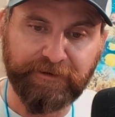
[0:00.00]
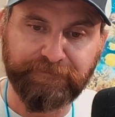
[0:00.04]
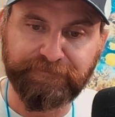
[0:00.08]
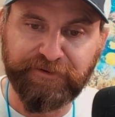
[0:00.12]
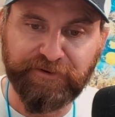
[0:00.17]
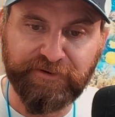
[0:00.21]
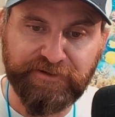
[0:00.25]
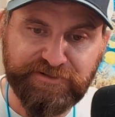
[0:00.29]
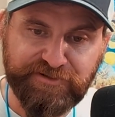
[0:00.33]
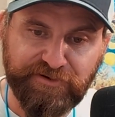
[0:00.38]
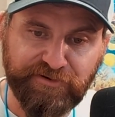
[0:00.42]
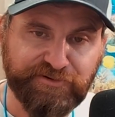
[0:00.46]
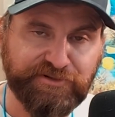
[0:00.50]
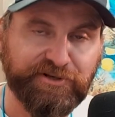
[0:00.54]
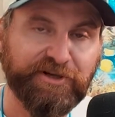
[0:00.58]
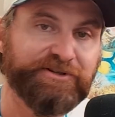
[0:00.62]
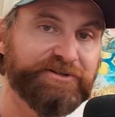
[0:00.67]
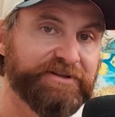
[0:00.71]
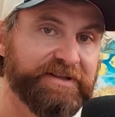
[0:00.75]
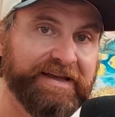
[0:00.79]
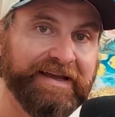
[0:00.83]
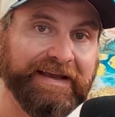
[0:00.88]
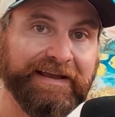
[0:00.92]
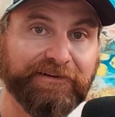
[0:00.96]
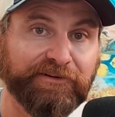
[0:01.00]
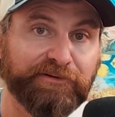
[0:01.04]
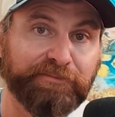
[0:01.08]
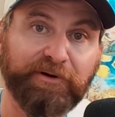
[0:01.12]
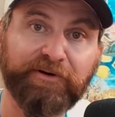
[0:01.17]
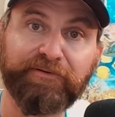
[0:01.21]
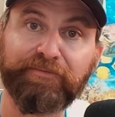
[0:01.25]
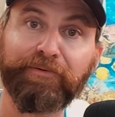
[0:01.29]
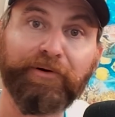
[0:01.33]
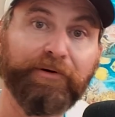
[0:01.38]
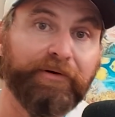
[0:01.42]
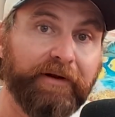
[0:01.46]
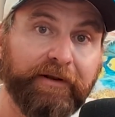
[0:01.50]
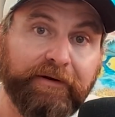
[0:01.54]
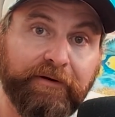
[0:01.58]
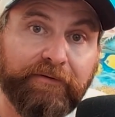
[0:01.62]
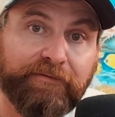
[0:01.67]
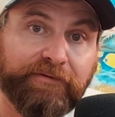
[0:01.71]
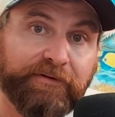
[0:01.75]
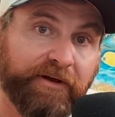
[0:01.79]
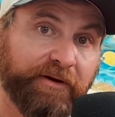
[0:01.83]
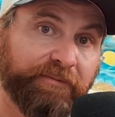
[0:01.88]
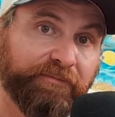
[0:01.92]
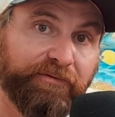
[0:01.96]
There is no such thing as a perfect boat. I know
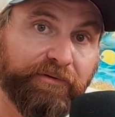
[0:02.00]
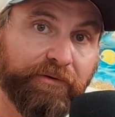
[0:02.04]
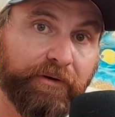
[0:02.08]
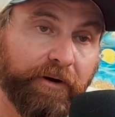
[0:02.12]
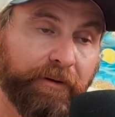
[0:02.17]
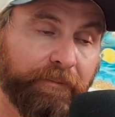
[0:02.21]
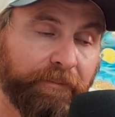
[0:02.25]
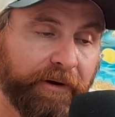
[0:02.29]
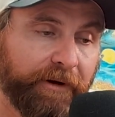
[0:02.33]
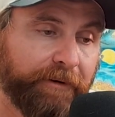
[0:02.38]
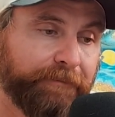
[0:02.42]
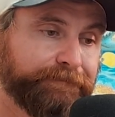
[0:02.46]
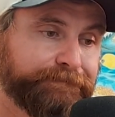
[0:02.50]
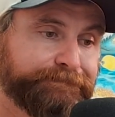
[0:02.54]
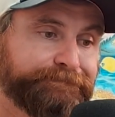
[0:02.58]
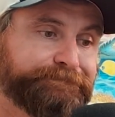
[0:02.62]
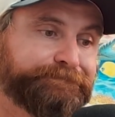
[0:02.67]
I've said it before, but